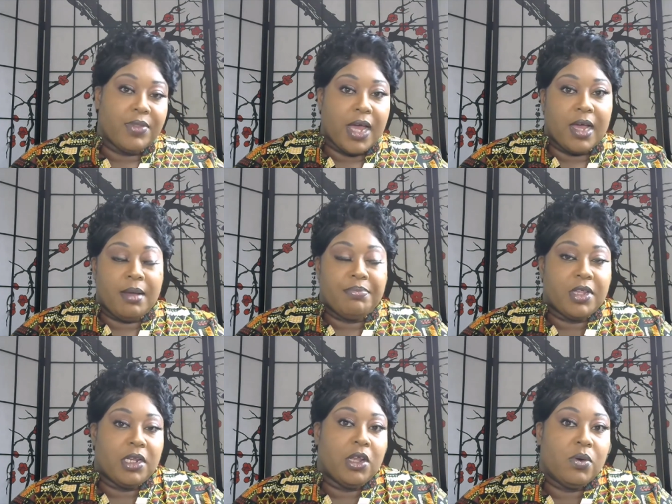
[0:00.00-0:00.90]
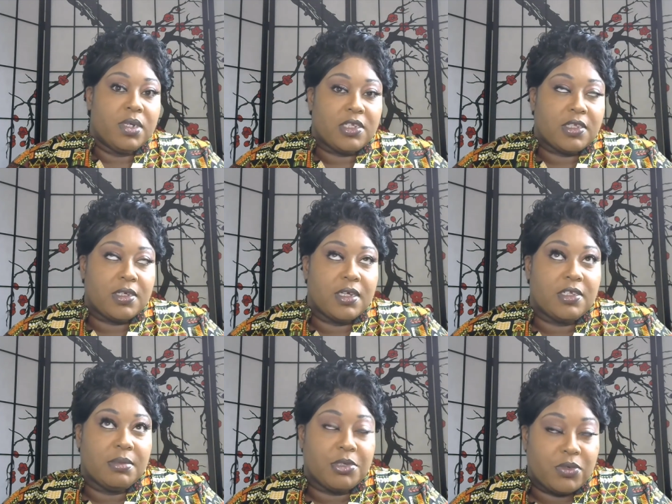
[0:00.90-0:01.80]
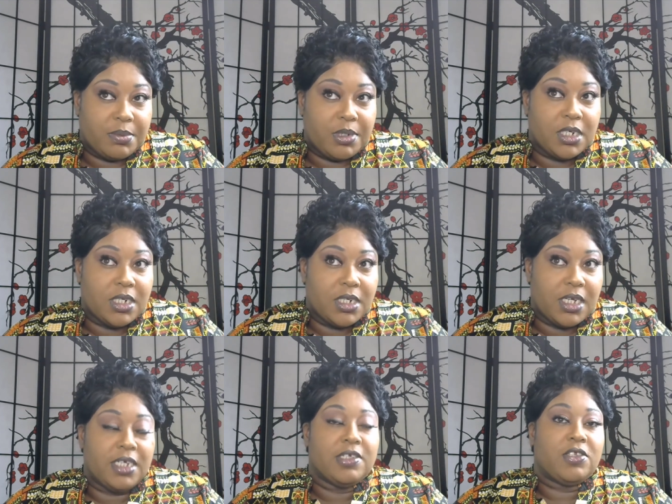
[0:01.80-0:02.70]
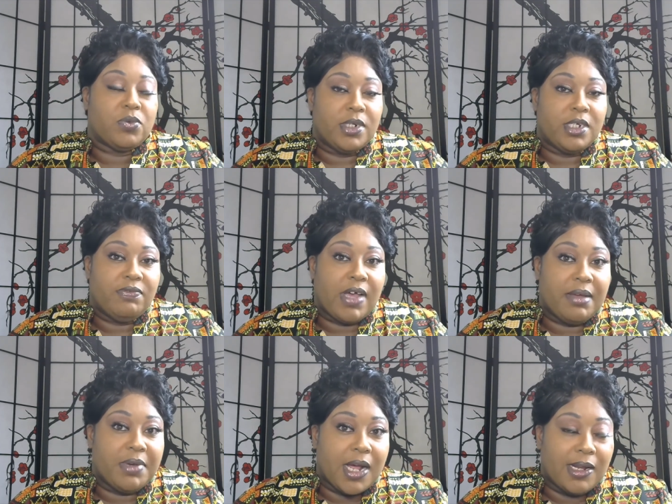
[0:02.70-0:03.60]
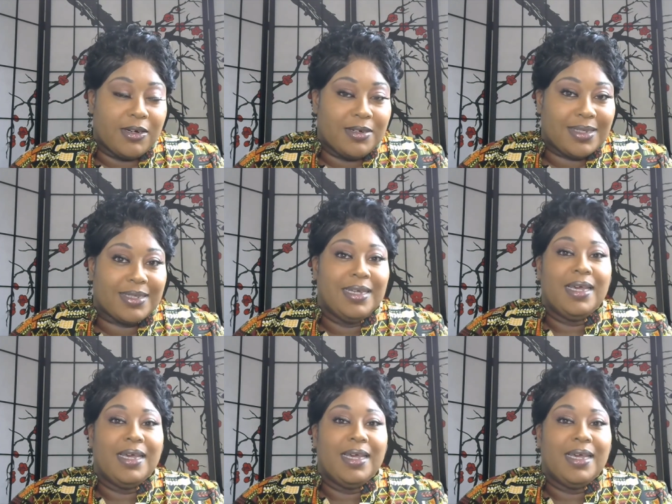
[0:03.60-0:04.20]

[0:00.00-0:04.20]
The lowest subscription is $25.